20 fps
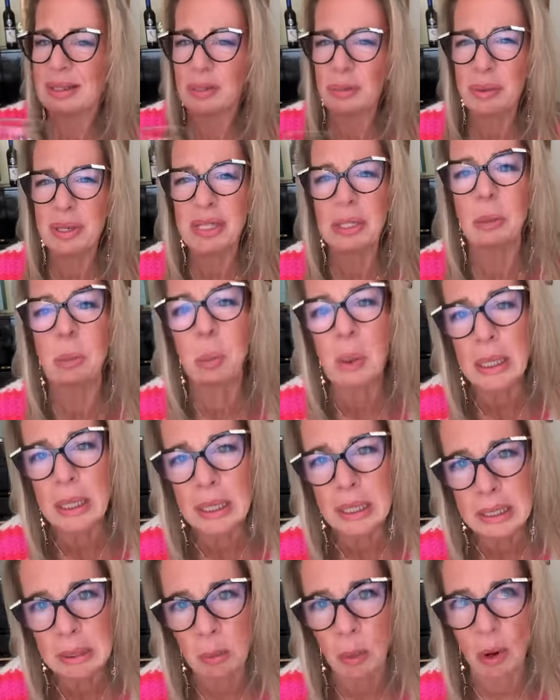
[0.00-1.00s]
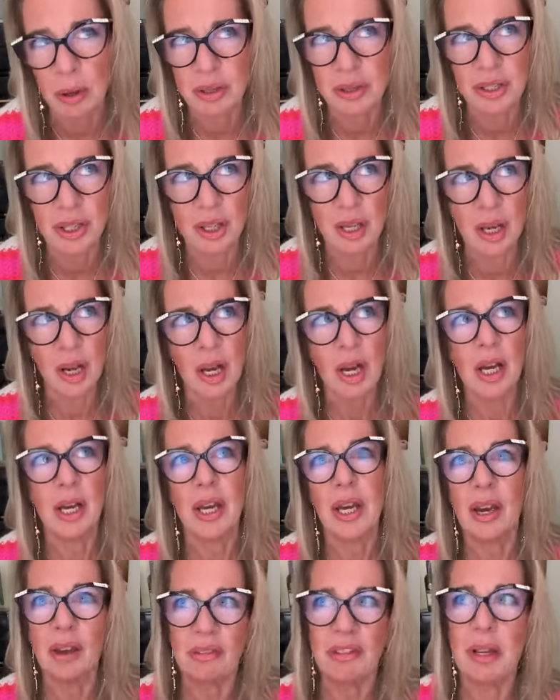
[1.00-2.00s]
It's always the weedy ones that
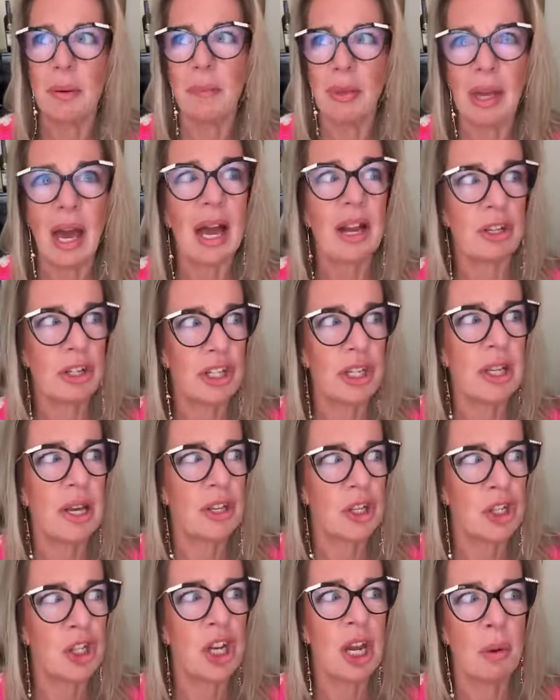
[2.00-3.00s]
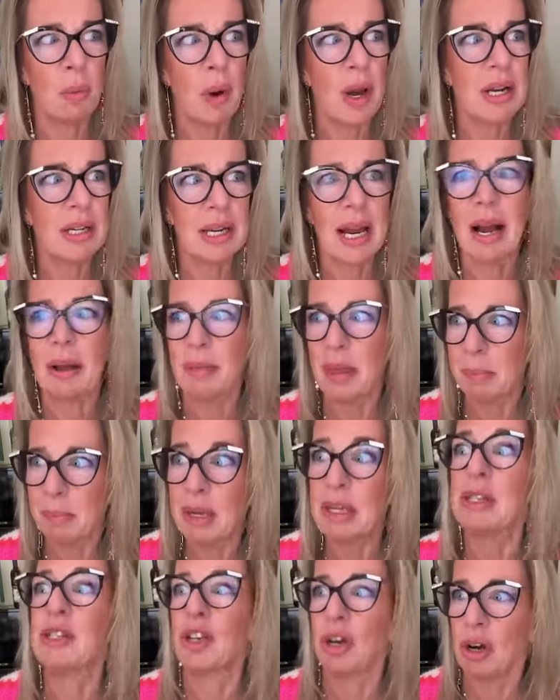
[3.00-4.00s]
if something actually, a shit went down, they'd
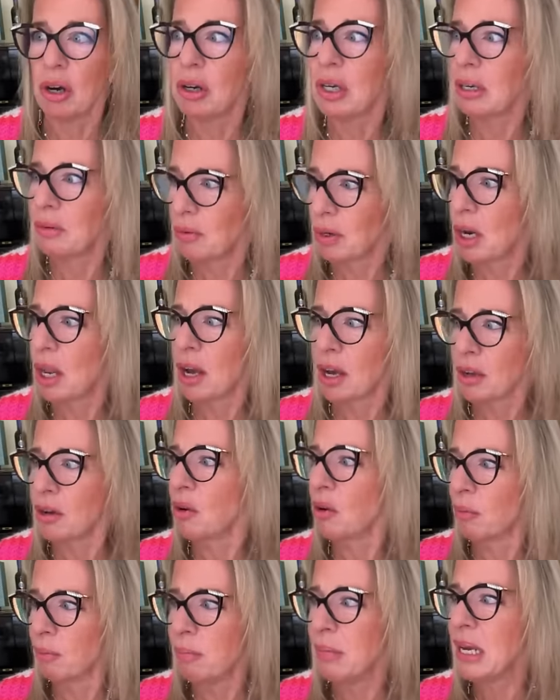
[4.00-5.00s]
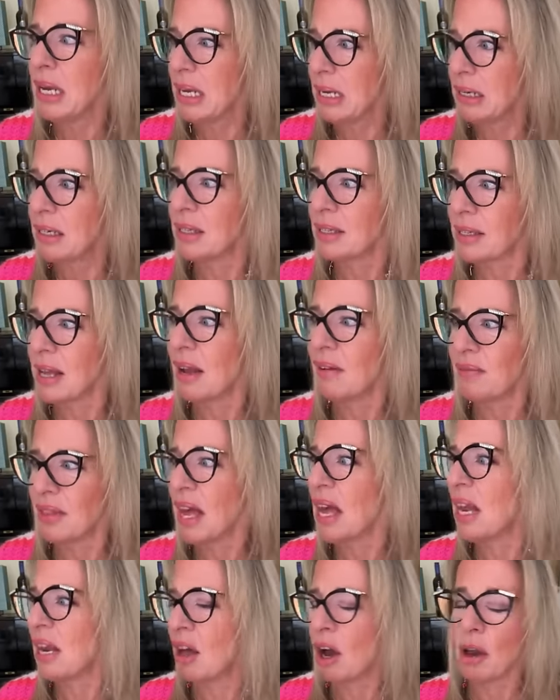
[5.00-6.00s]
be entirely reliant on me to save
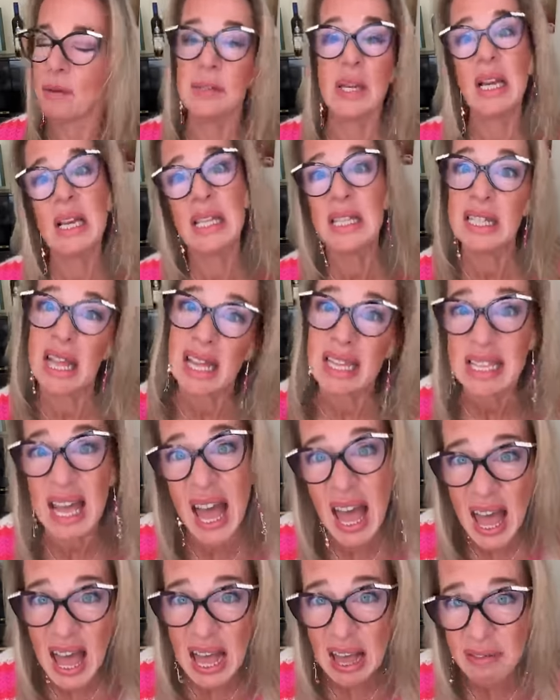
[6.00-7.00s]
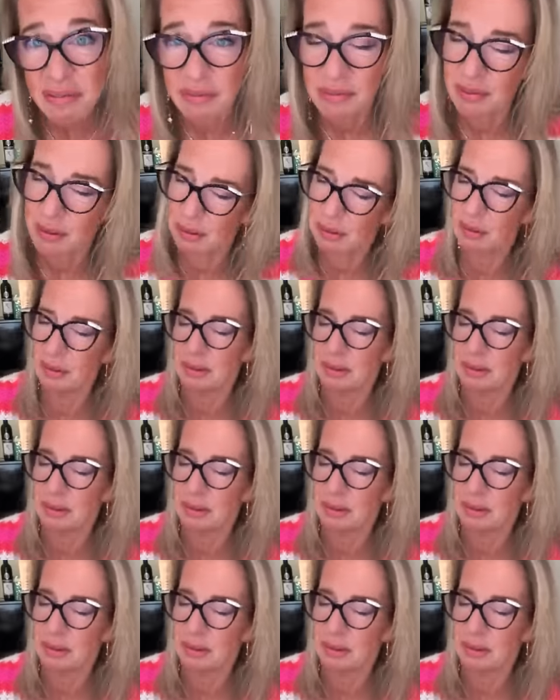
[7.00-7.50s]
their lives. Stay safe.